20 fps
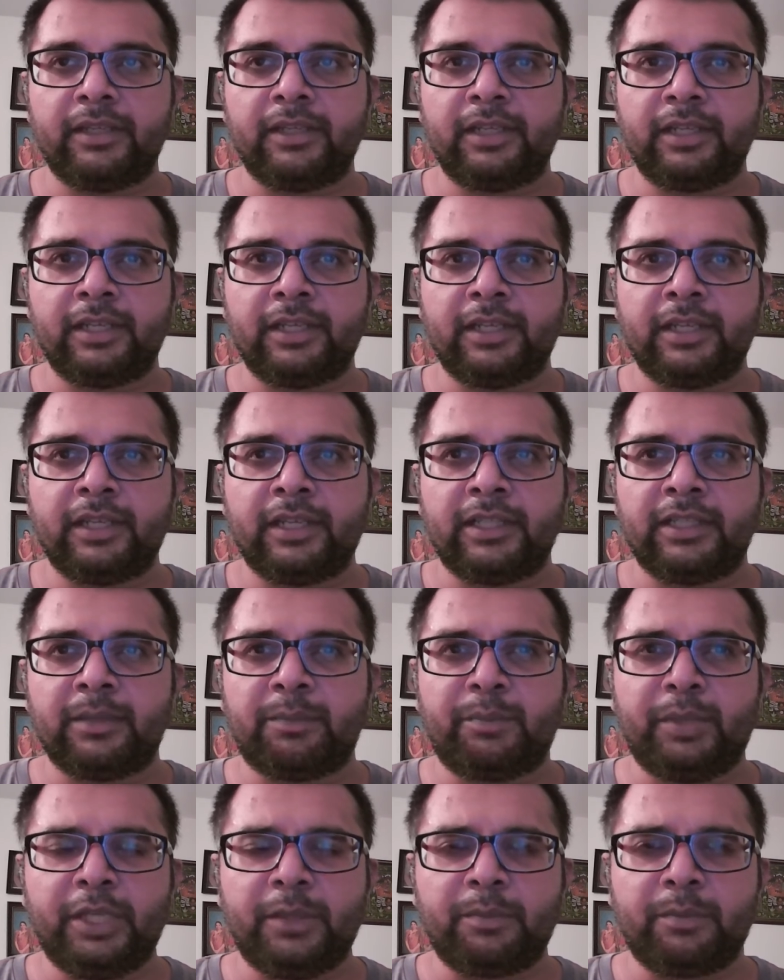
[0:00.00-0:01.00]
I mean,
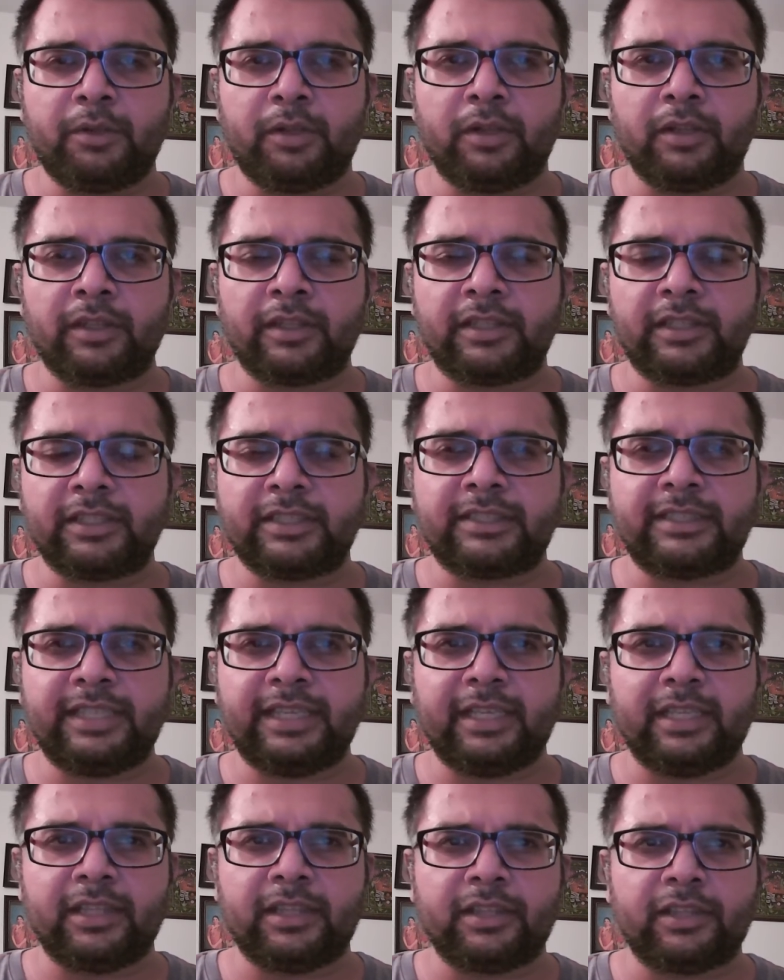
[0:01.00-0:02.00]
the
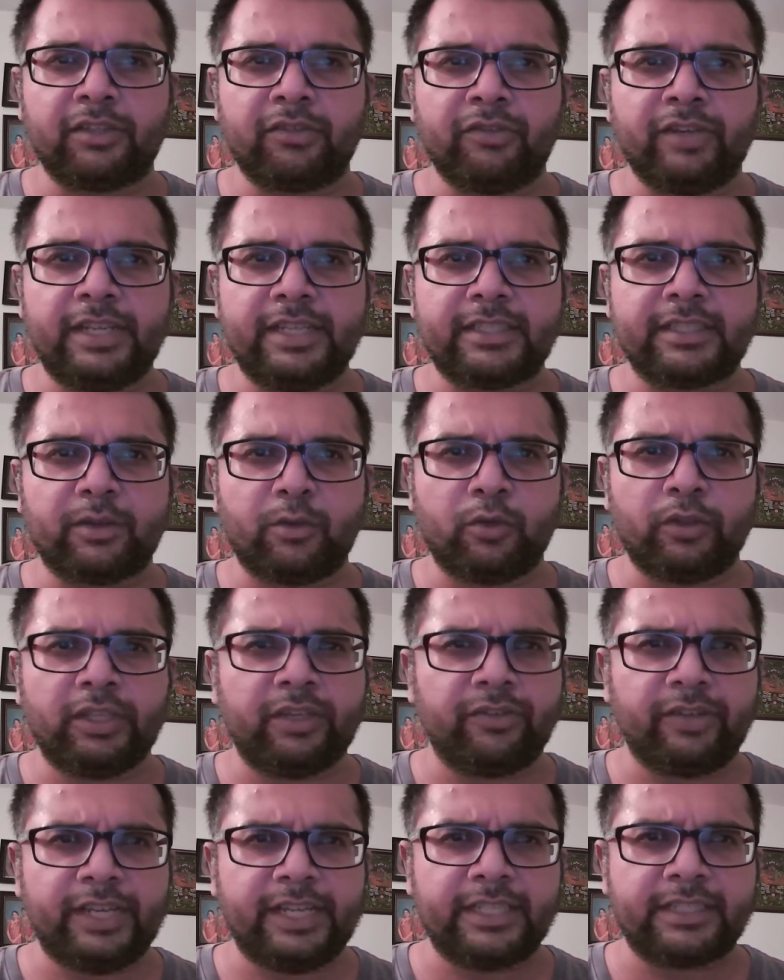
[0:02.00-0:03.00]
people see
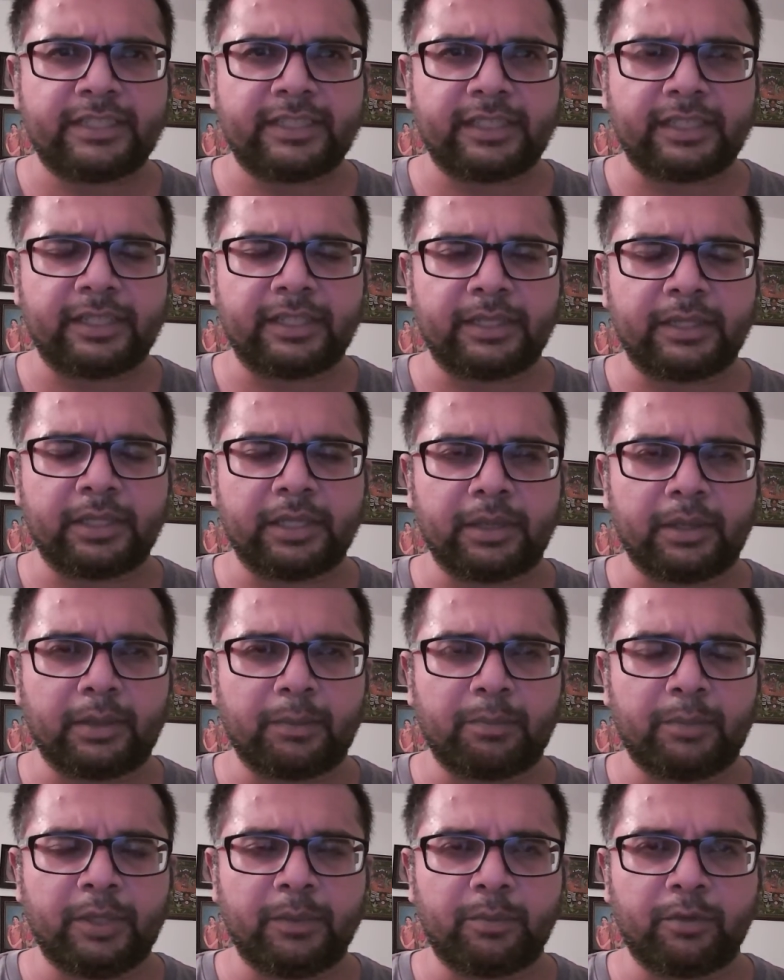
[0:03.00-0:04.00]
only
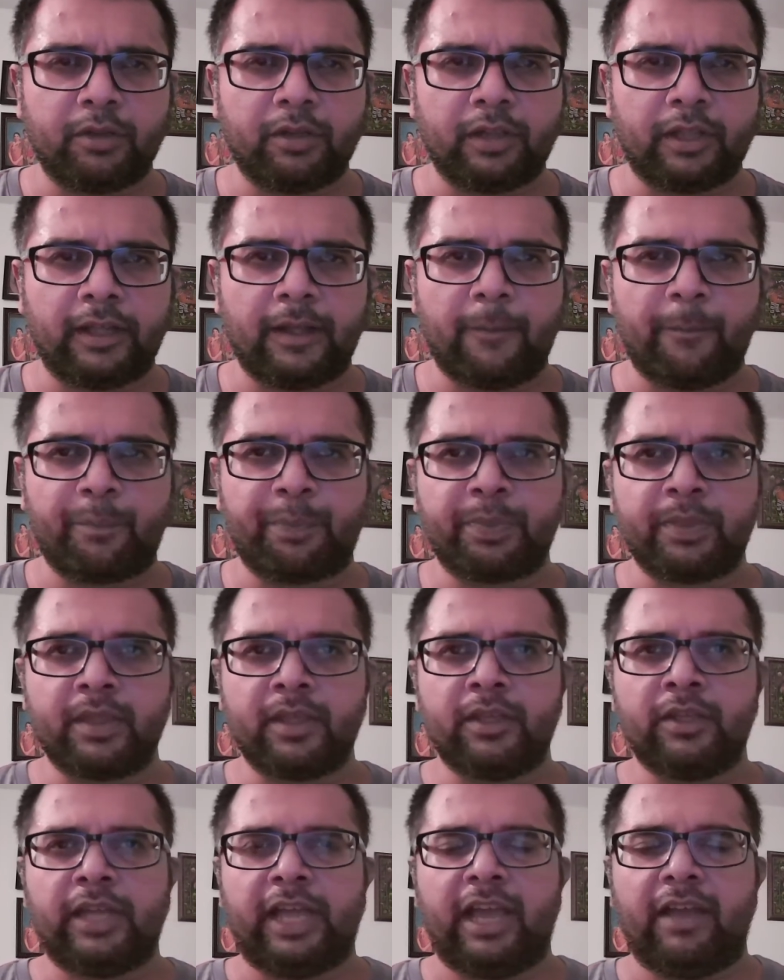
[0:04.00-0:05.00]
reason the
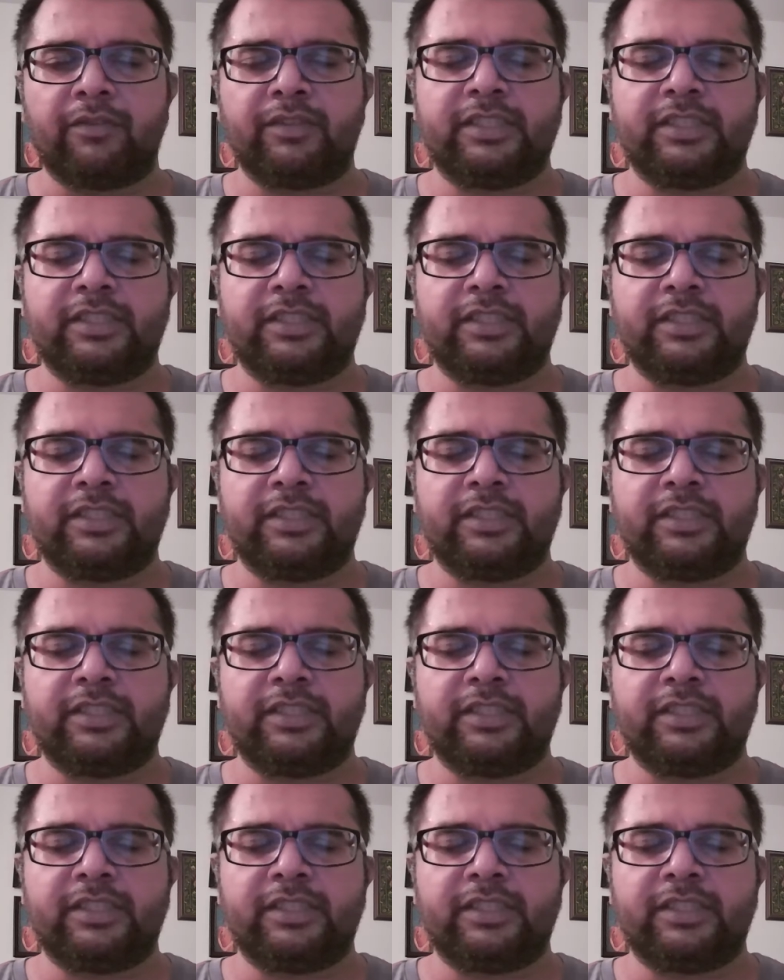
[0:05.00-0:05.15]
people